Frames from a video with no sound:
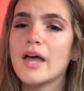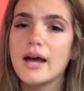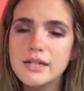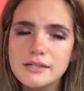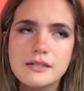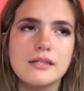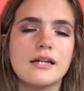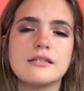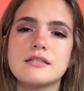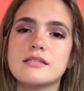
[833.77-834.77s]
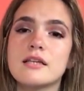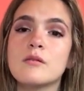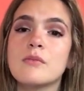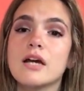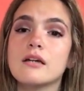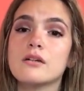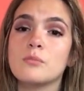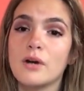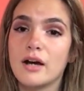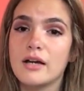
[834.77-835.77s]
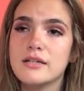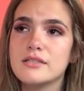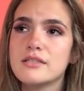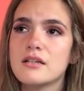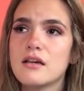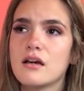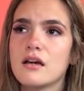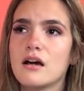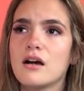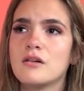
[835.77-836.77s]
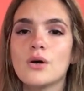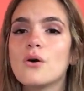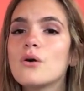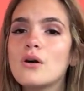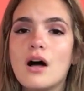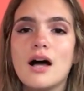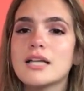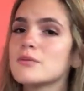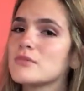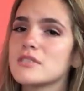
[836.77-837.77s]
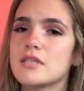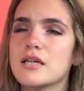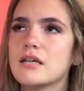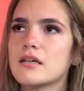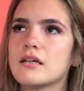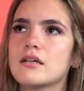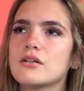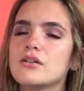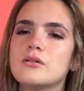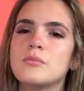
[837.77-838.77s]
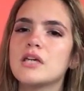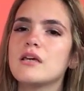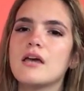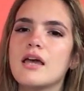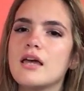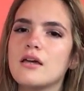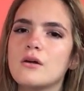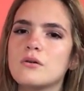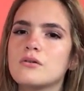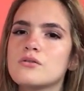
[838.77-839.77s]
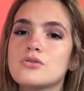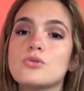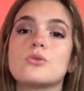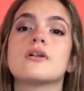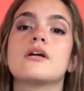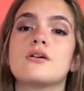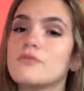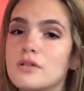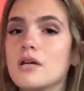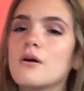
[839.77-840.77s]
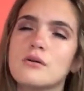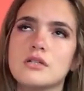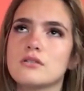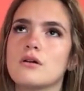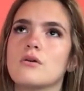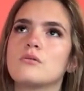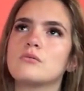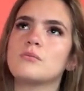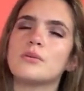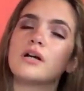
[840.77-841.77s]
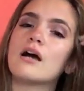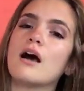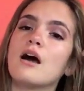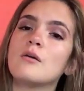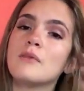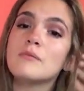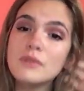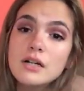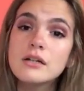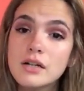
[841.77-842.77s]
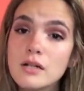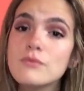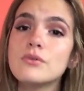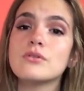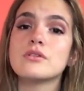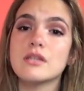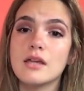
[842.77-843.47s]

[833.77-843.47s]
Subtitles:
I did get to say my goodbyes. The whole hospice thing could be a story or video on its own, but I'm very grateful to